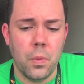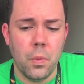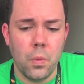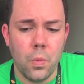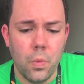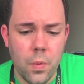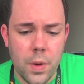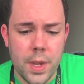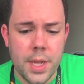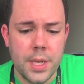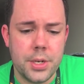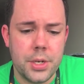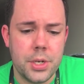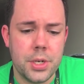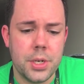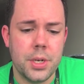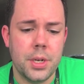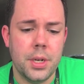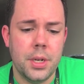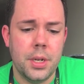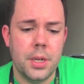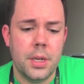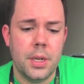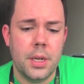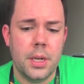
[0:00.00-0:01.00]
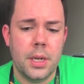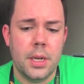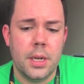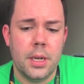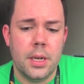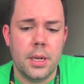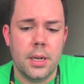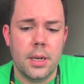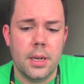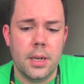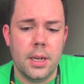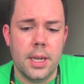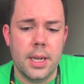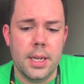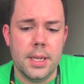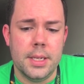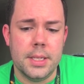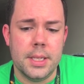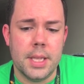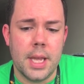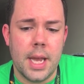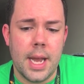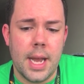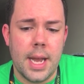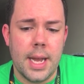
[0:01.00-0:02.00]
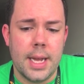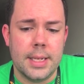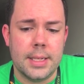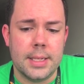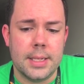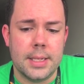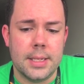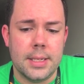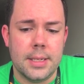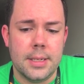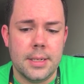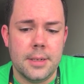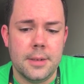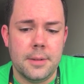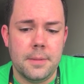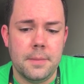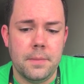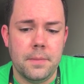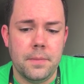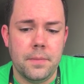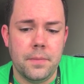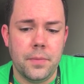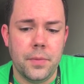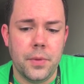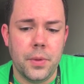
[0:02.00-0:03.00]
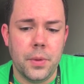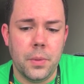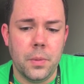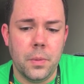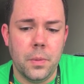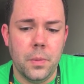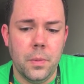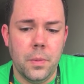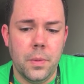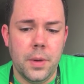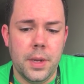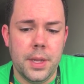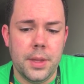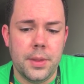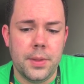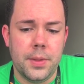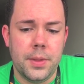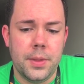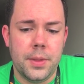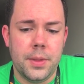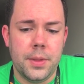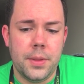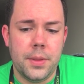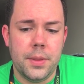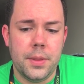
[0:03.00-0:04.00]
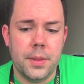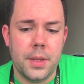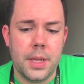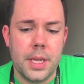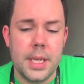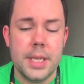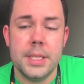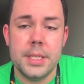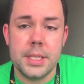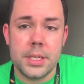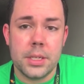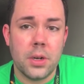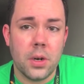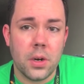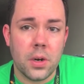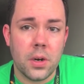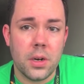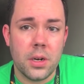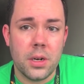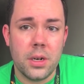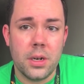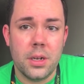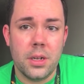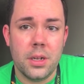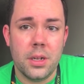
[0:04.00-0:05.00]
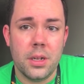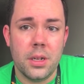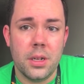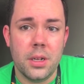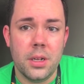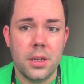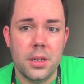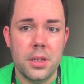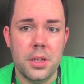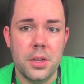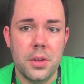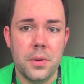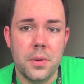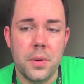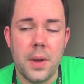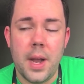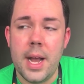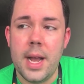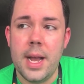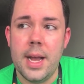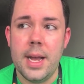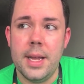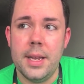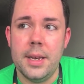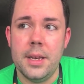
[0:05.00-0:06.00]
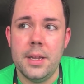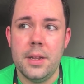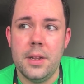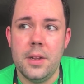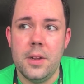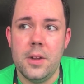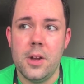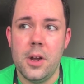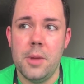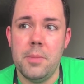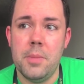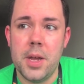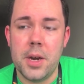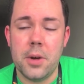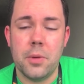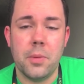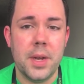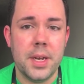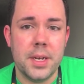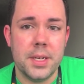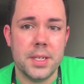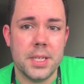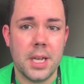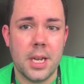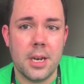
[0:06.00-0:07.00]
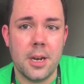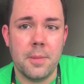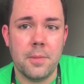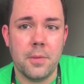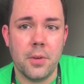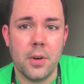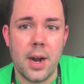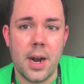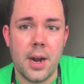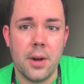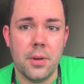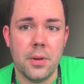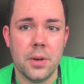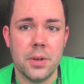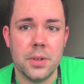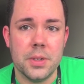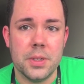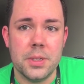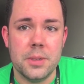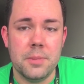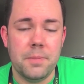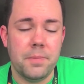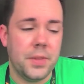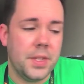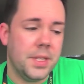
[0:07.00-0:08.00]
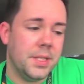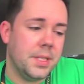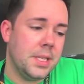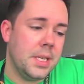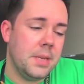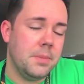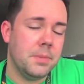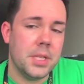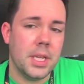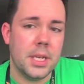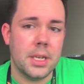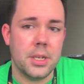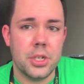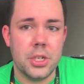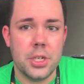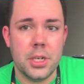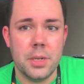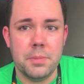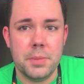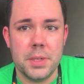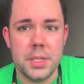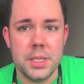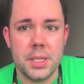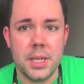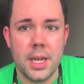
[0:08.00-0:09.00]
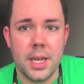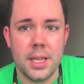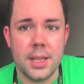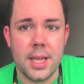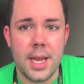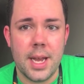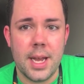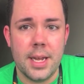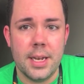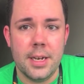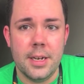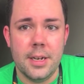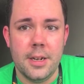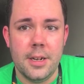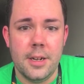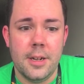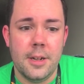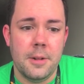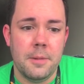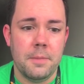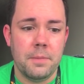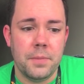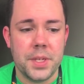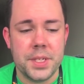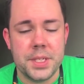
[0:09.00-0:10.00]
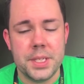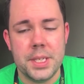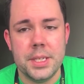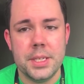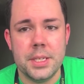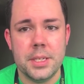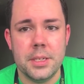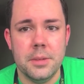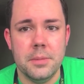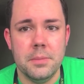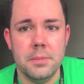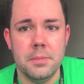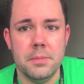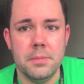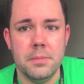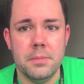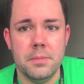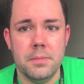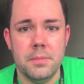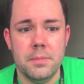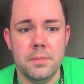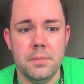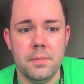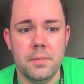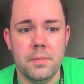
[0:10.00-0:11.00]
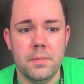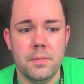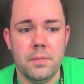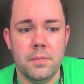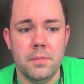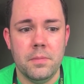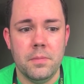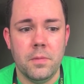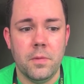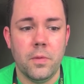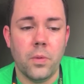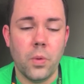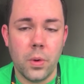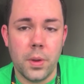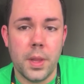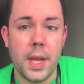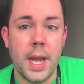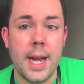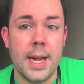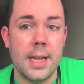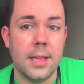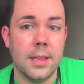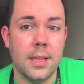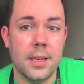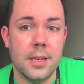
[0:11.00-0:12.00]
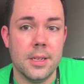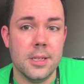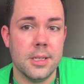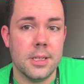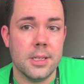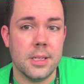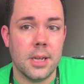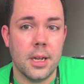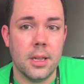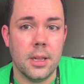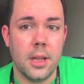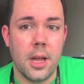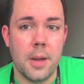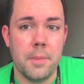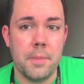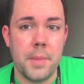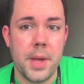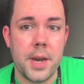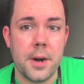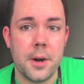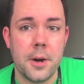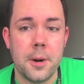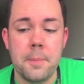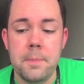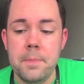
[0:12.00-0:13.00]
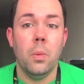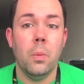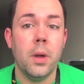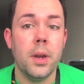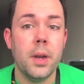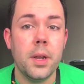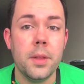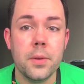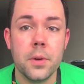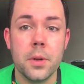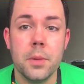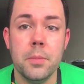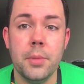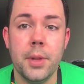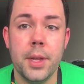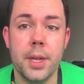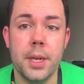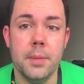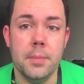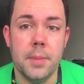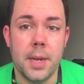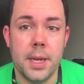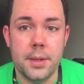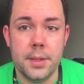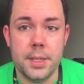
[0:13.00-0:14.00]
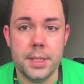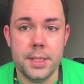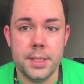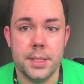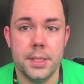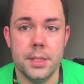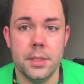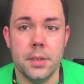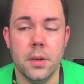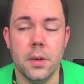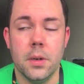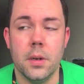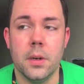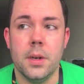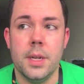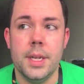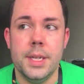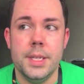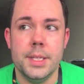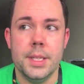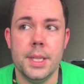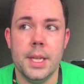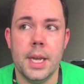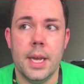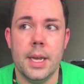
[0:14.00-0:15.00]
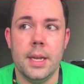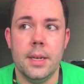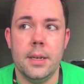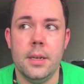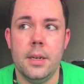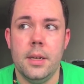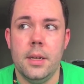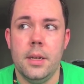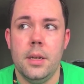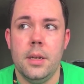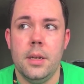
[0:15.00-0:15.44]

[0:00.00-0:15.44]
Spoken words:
wish is that with Instacart, you had a better way to sign up for hours. It seems like Shipt has got a system for that is a lot better. One other complaint about Instacart is that